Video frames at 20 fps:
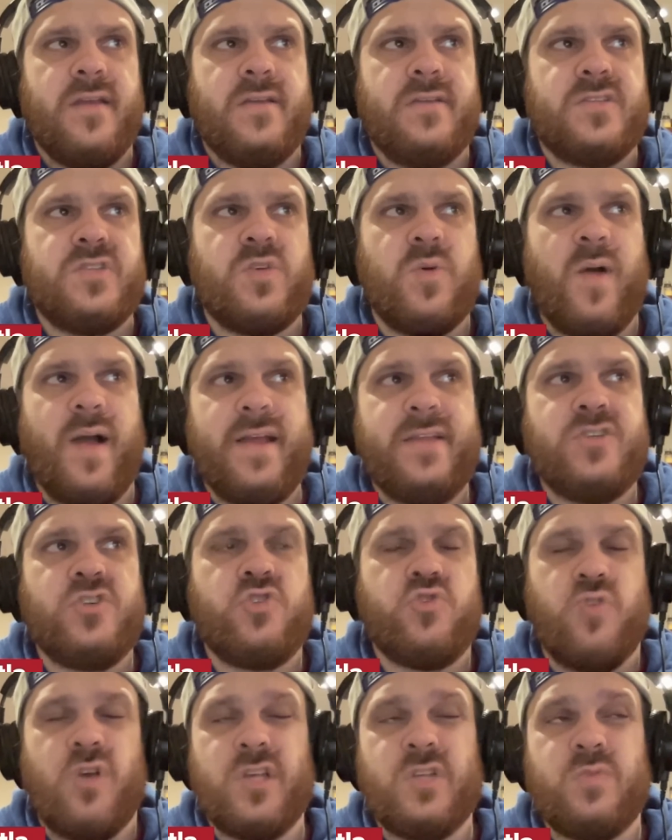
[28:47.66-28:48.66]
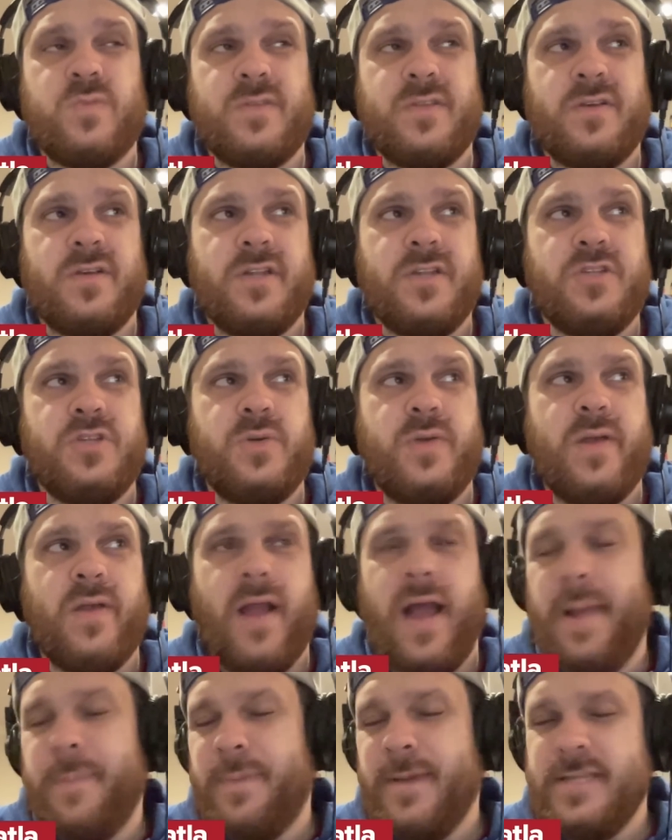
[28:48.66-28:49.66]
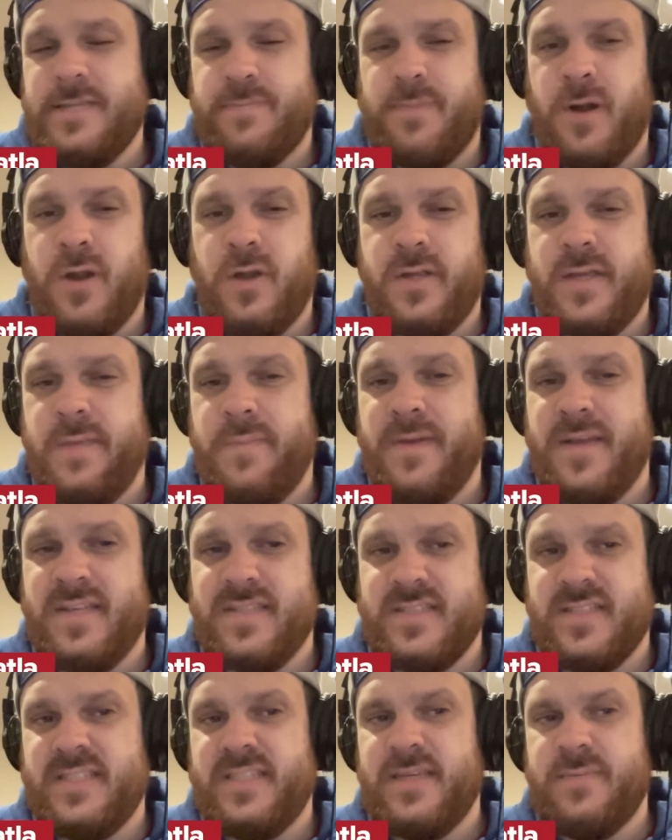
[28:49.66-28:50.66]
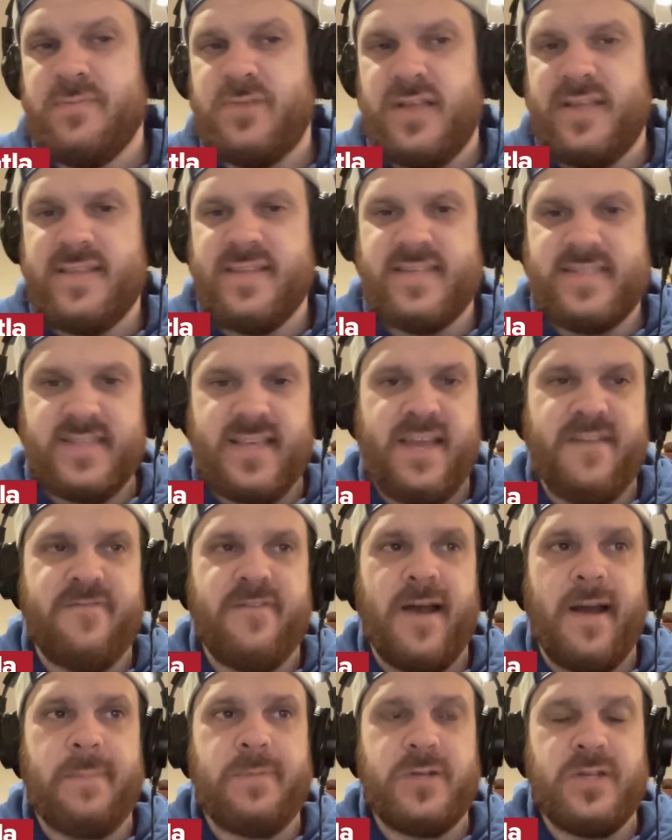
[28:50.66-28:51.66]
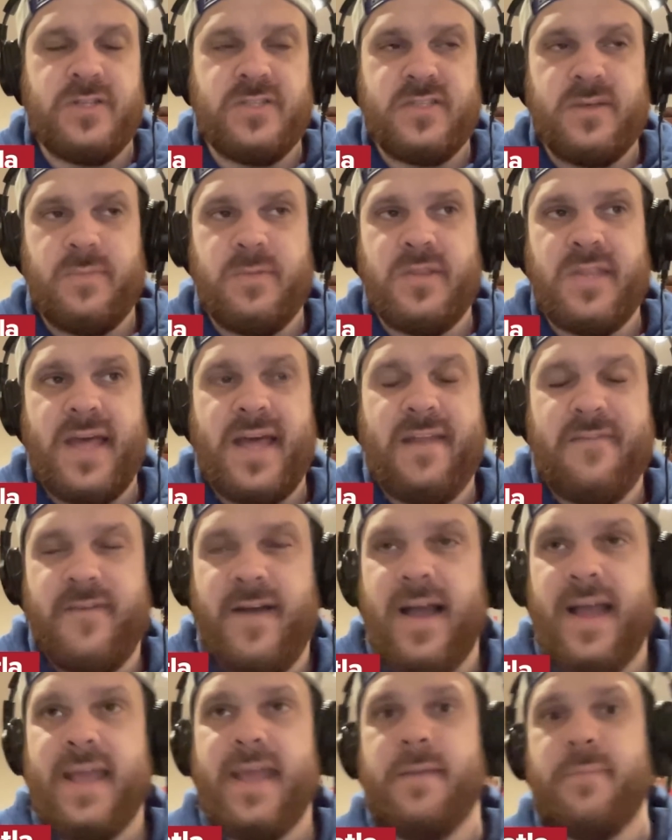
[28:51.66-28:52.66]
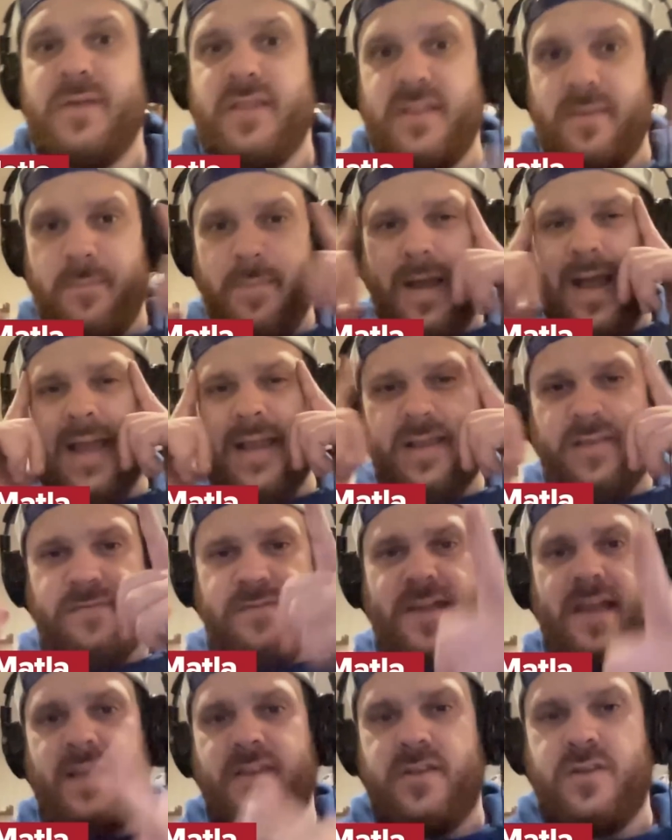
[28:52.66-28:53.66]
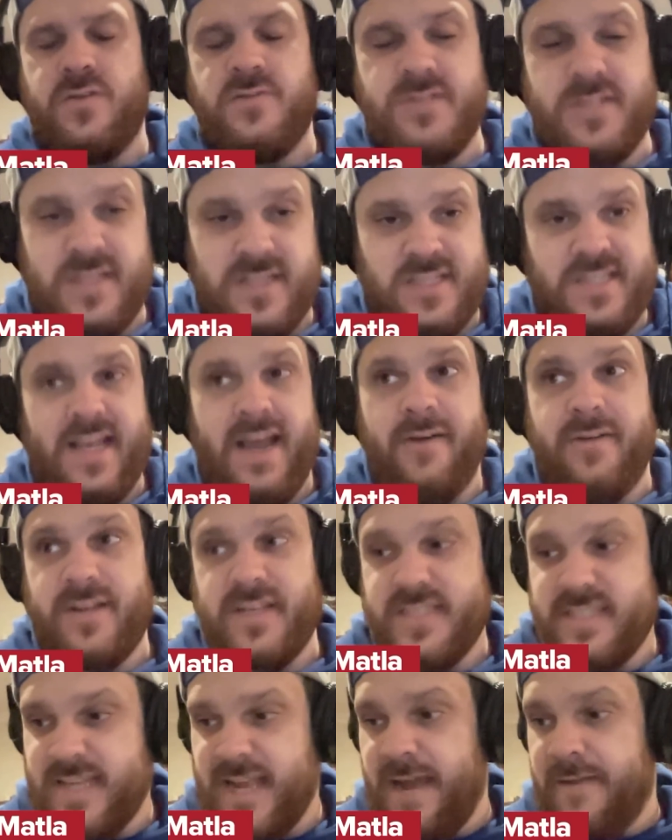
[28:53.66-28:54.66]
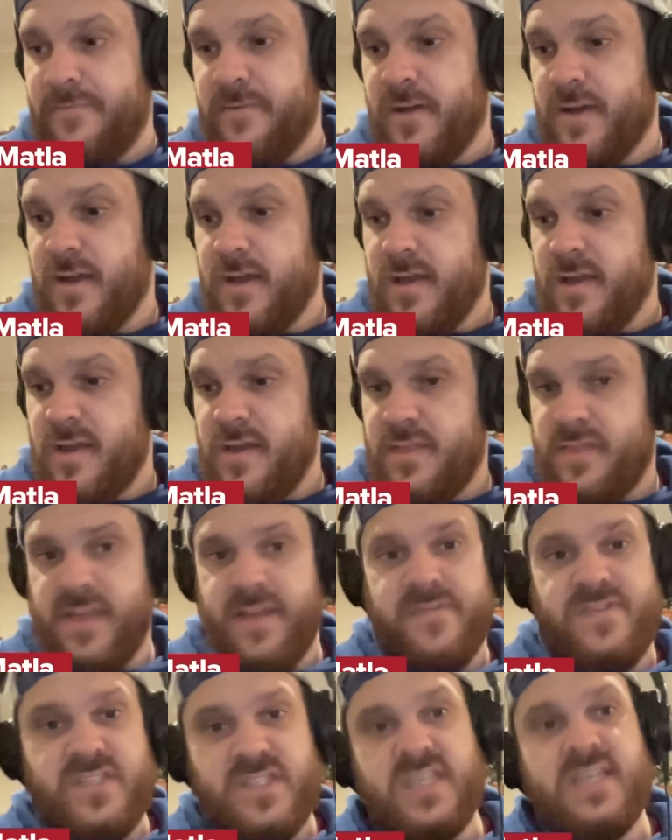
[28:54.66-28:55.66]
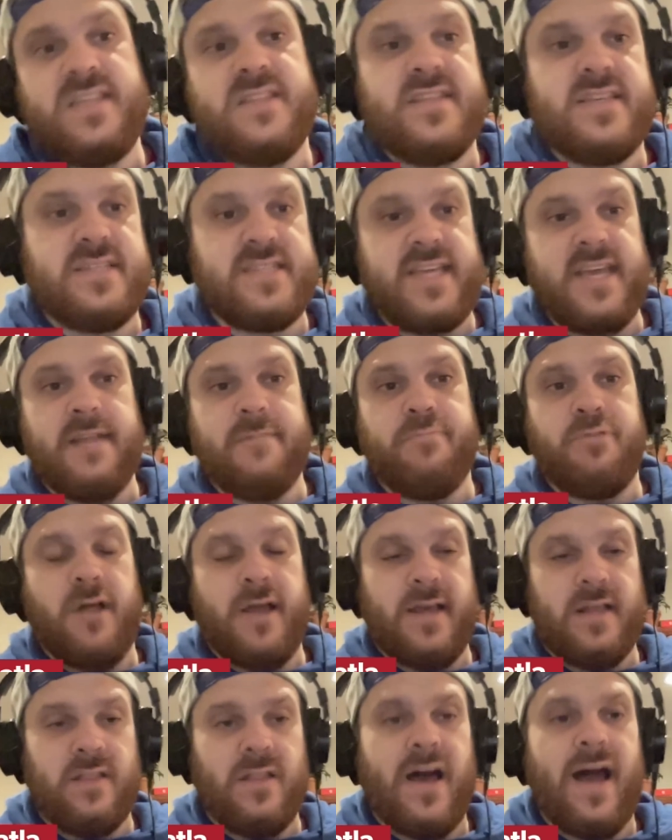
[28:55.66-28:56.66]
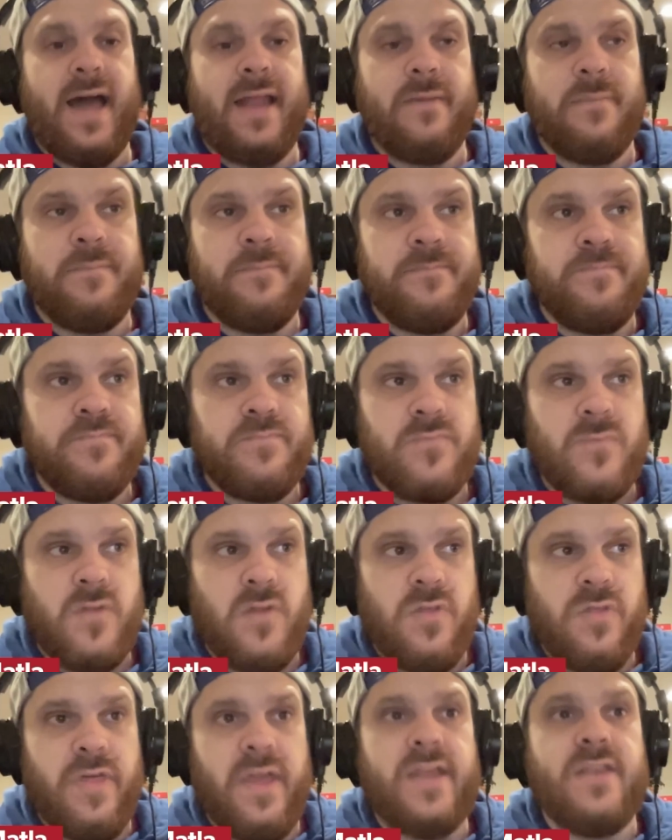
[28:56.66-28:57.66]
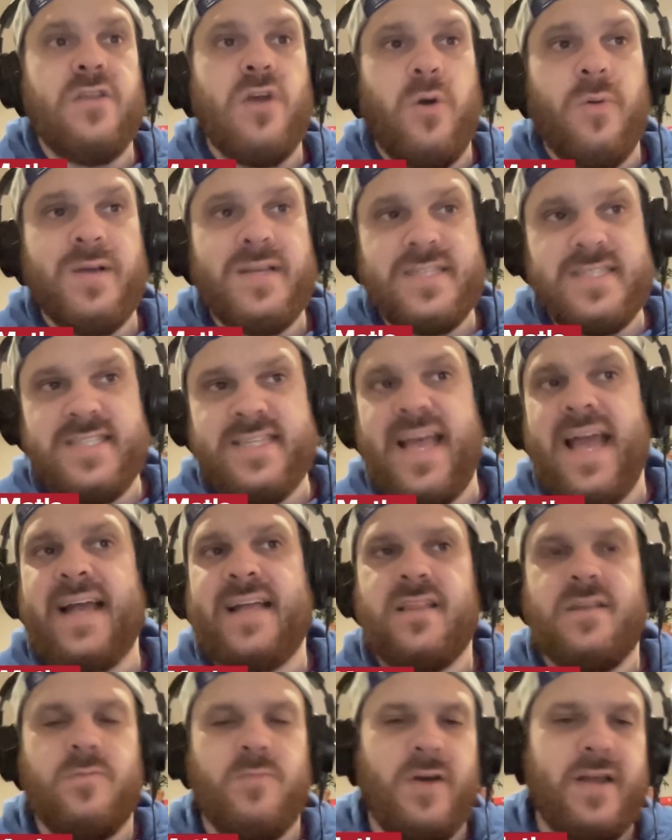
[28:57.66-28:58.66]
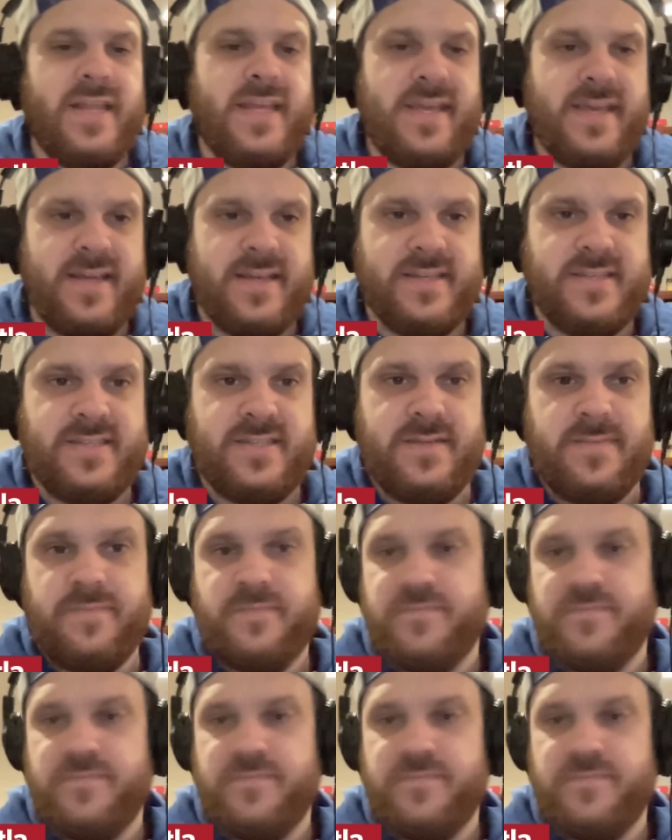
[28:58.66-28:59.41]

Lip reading: So I trust what they're going to do here. I picked Barkey because it seemed like the safe option, someone that if I am in the mind of Kent Hughes and the scouting staff, they've seen this kid play a lot. They know exactly what he is.